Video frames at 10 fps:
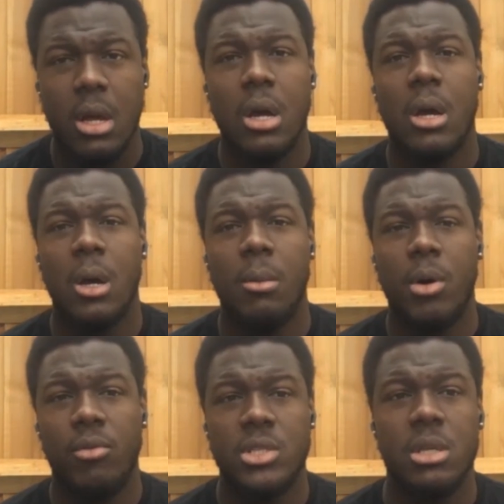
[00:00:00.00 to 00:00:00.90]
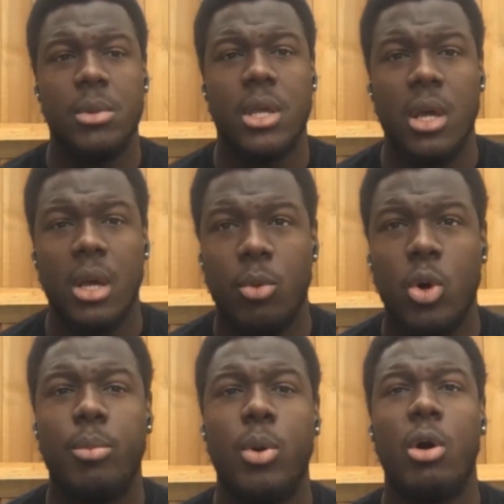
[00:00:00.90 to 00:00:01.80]
Obviously, it became
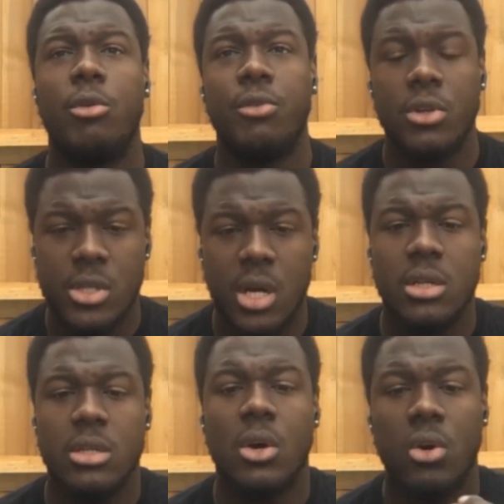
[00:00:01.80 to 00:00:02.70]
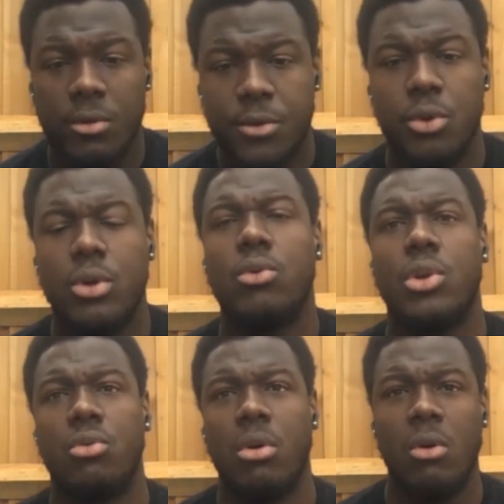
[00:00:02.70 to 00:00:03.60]
more powerful, started to thunk a few down
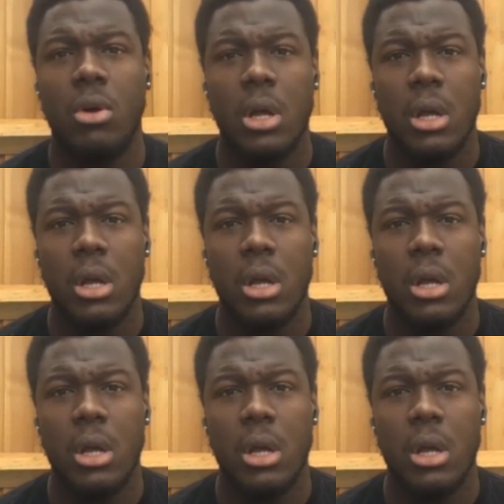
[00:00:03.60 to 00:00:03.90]
the ground.